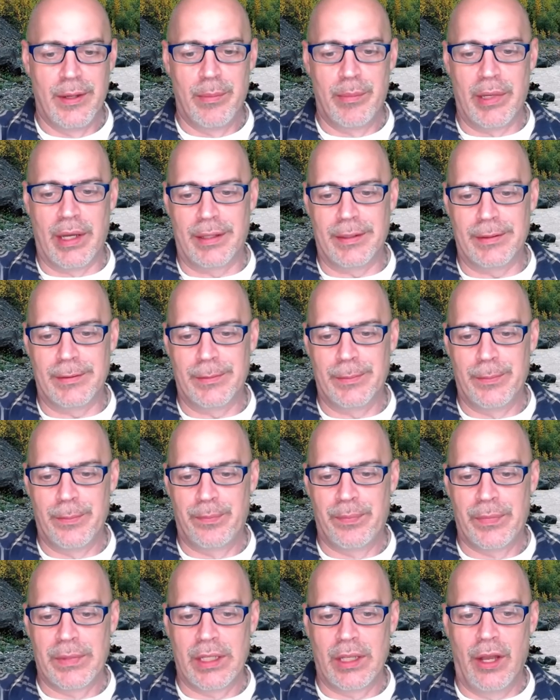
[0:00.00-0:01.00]
But
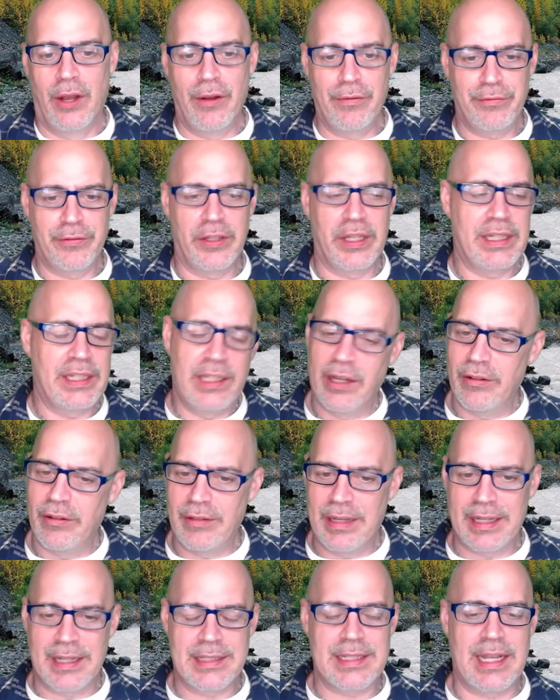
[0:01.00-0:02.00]
hopefully, you know,
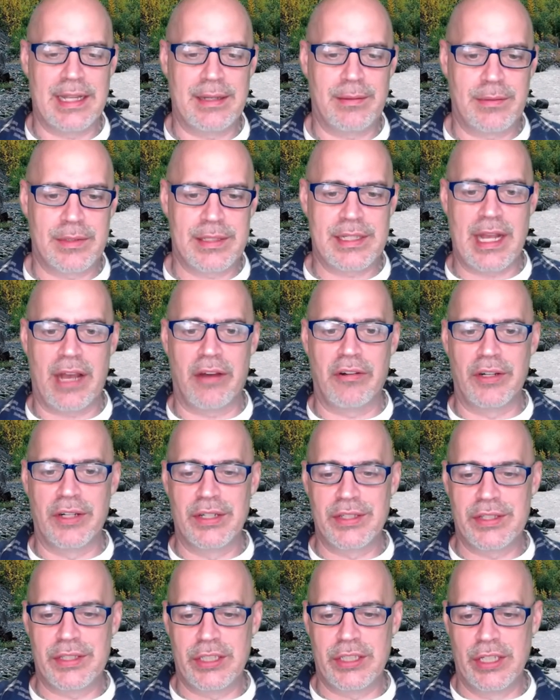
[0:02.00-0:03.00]
like I said,
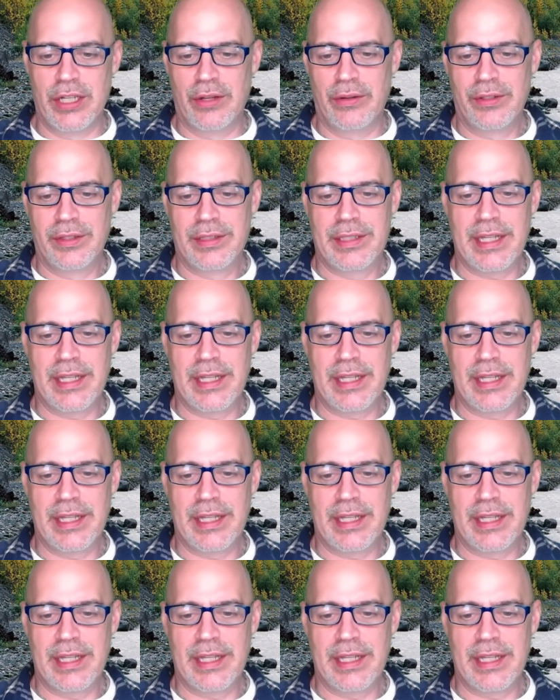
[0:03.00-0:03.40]
sellers, you know,